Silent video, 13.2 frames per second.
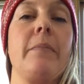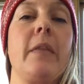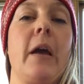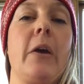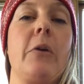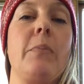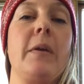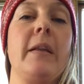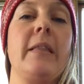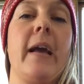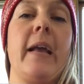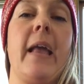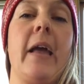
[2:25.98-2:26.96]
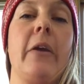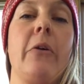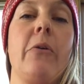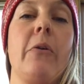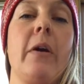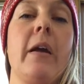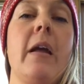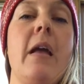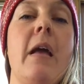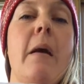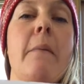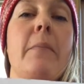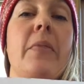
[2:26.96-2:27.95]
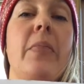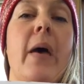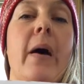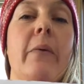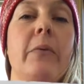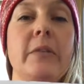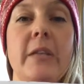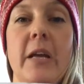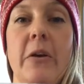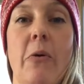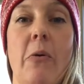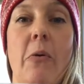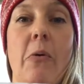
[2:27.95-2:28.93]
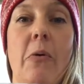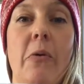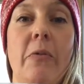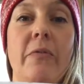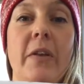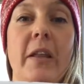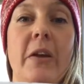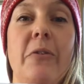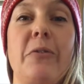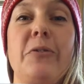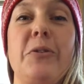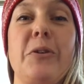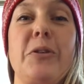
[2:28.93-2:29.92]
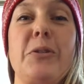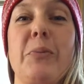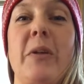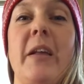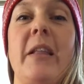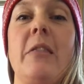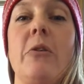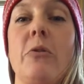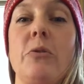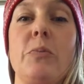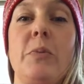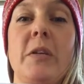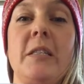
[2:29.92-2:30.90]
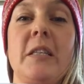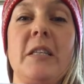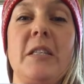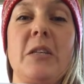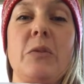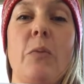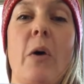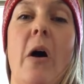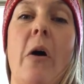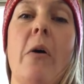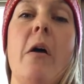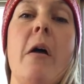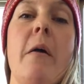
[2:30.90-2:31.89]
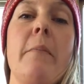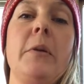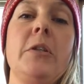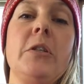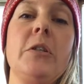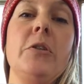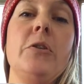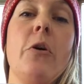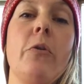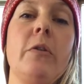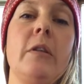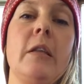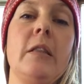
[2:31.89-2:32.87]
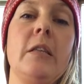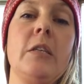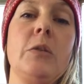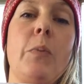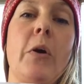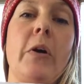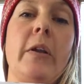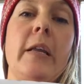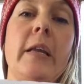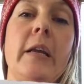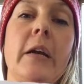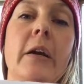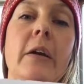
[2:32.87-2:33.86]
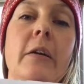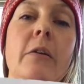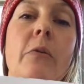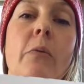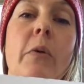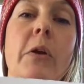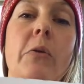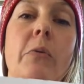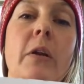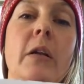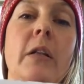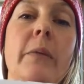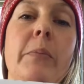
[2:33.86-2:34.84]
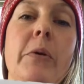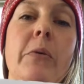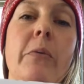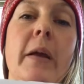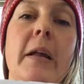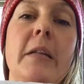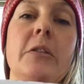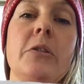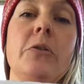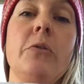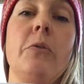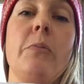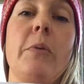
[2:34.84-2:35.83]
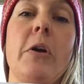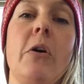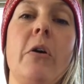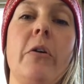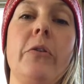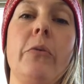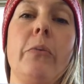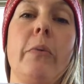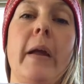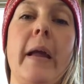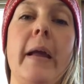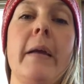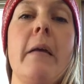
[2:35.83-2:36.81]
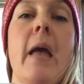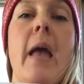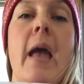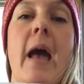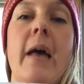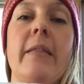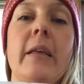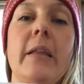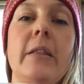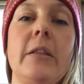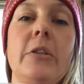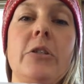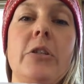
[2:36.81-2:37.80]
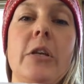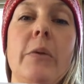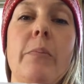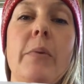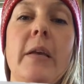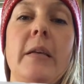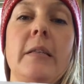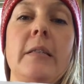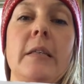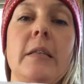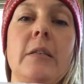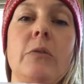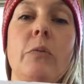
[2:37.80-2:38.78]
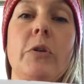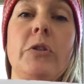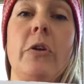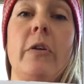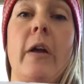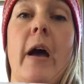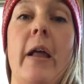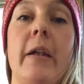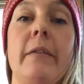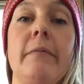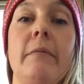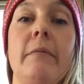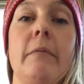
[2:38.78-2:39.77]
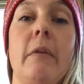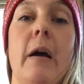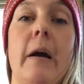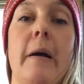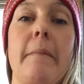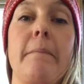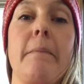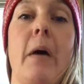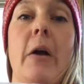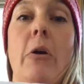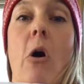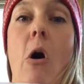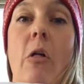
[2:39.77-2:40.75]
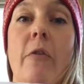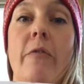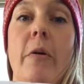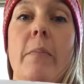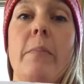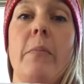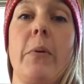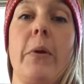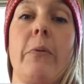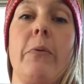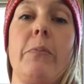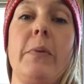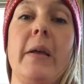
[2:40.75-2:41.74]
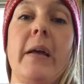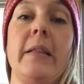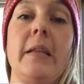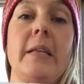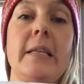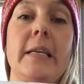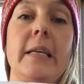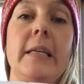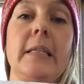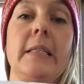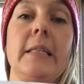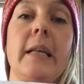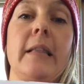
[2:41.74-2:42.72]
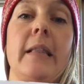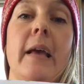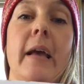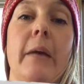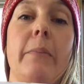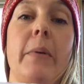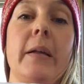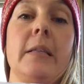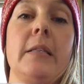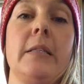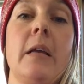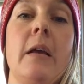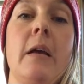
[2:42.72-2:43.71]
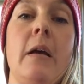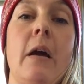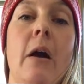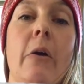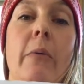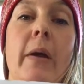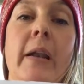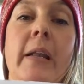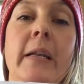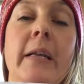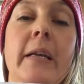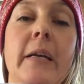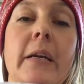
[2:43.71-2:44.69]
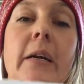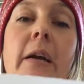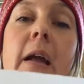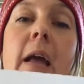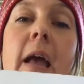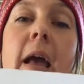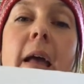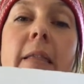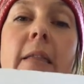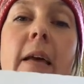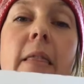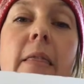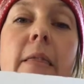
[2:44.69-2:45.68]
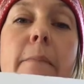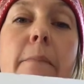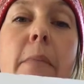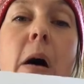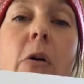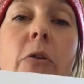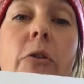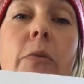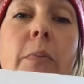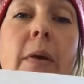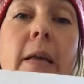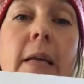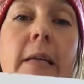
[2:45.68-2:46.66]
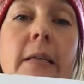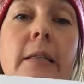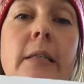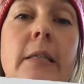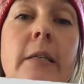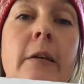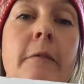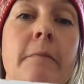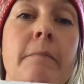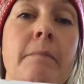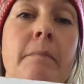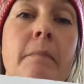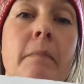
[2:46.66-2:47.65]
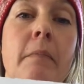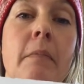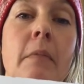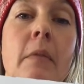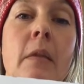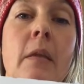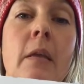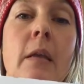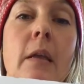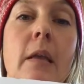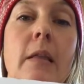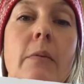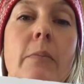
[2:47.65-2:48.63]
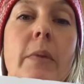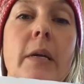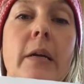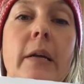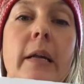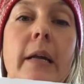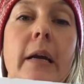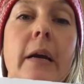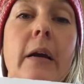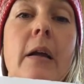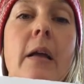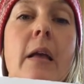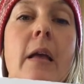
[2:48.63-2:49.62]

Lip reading: that could be in that category, but that would take a whole video to explain those pieces as well. But just note that this part here where you would clip your reins to would be called the ring, and then the cheek pieces, which are not on all of them, but it would be on the D's, and the egg butts are right in here. And then the mouthpiece in the middle here